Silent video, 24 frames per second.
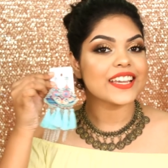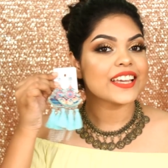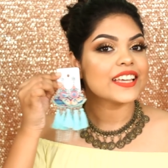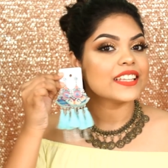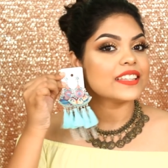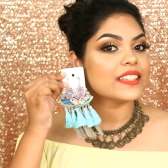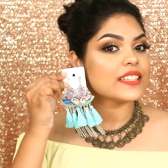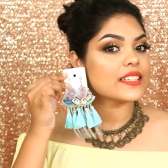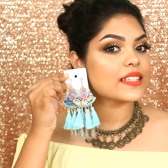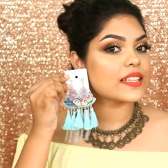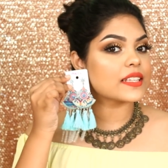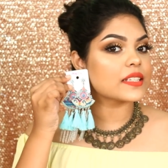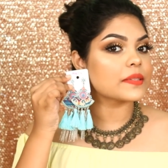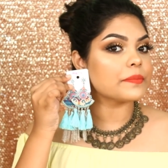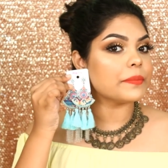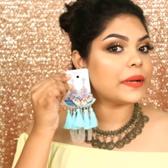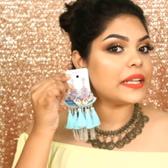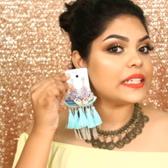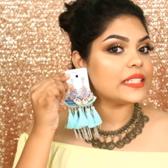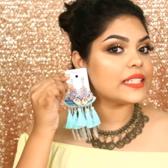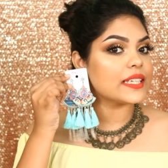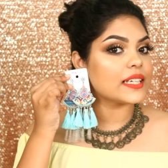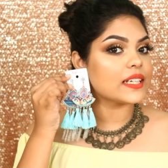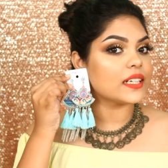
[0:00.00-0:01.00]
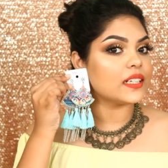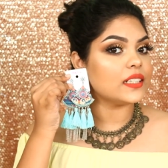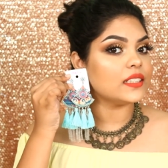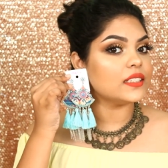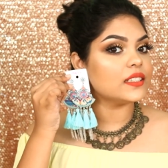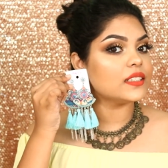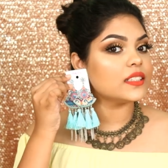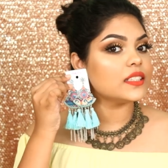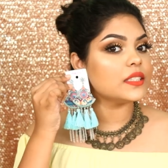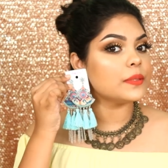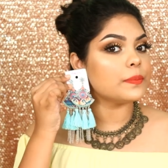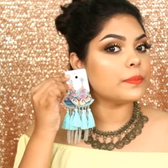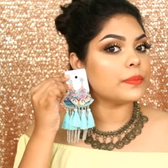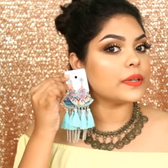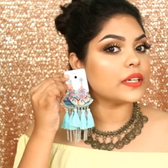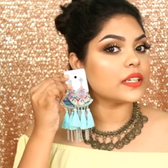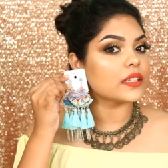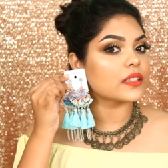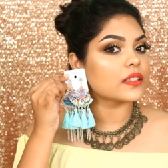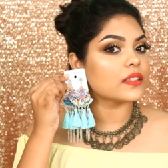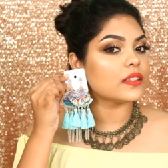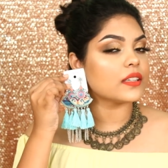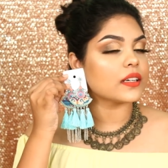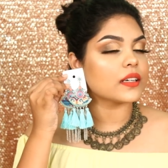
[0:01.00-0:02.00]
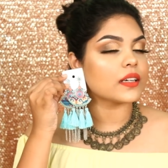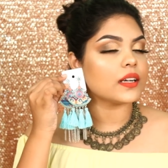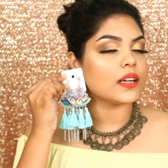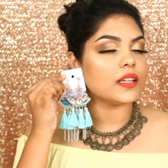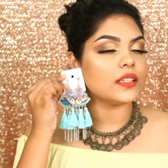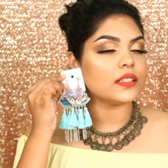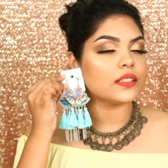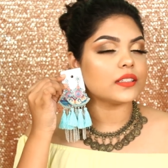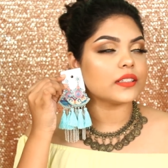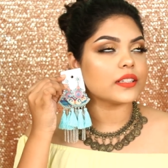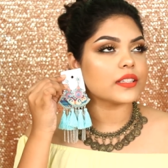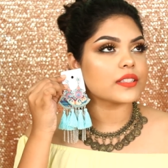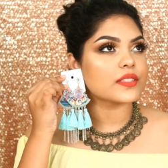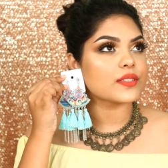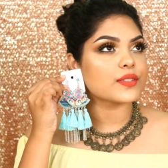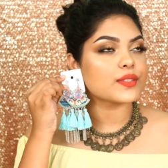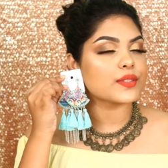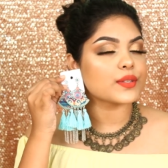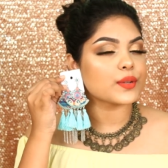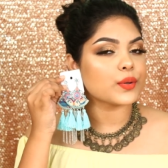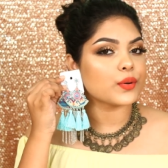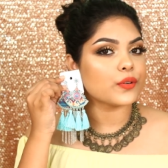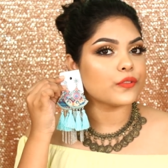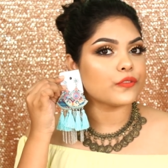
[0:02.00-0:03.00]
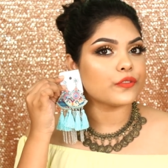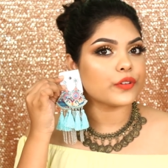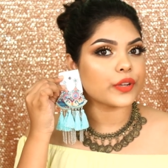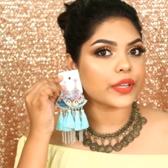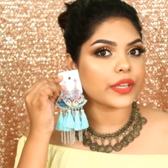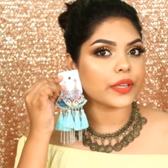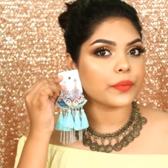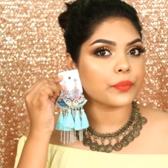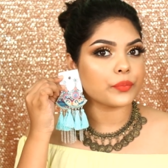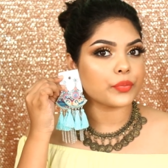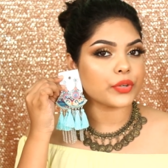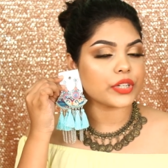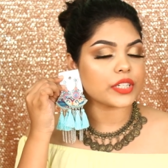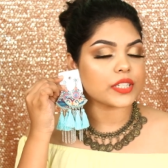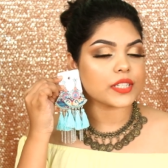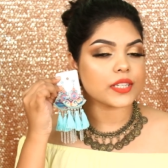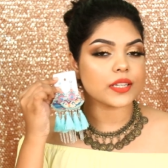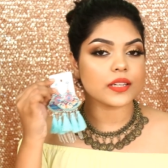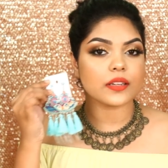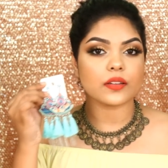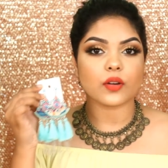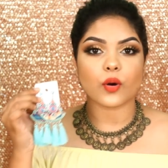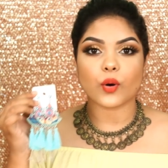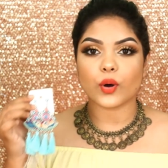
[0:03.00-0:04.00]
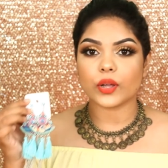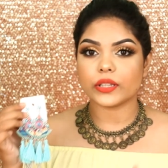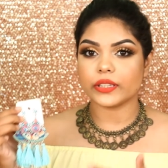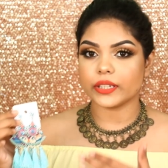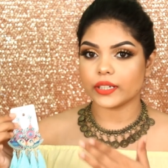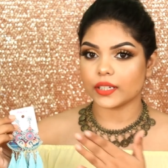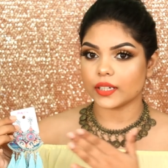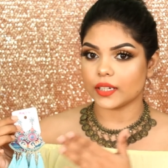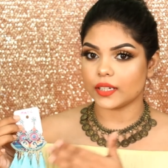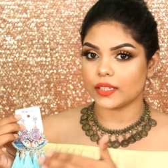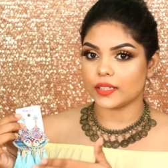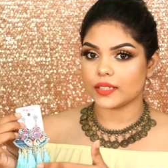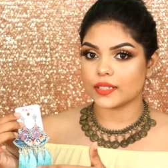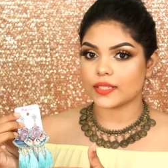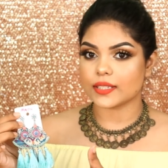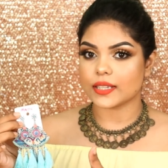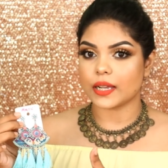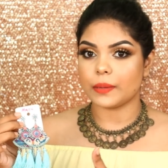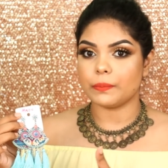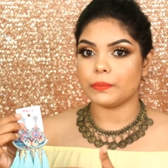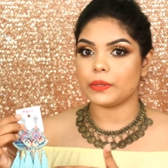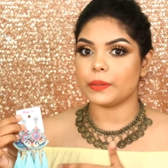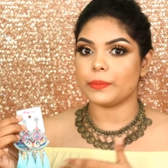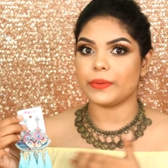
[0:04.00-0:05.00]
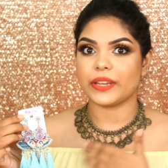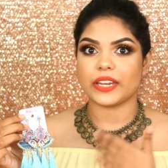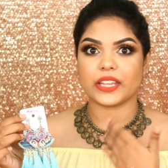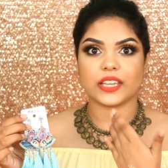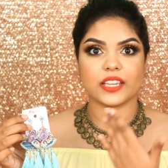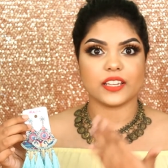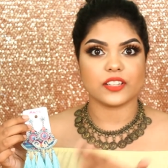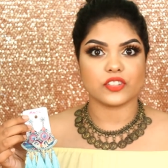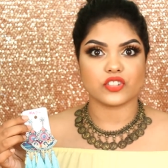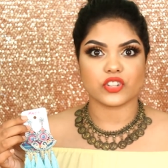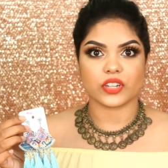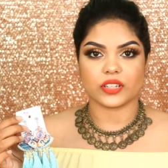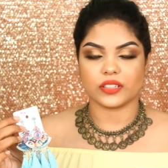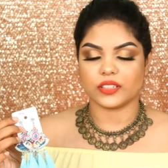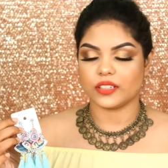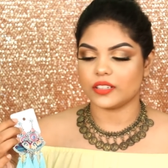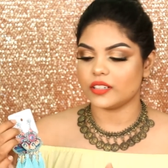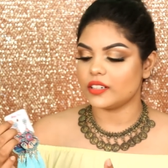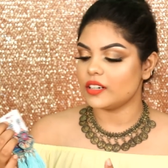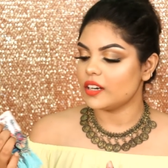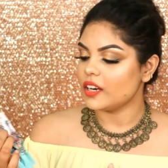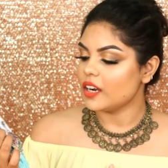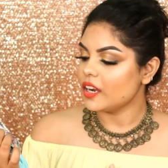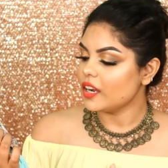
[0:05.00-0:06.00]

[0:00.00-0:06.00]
This is multicolored, but the color is so freaking pretty. All the colors complement each other.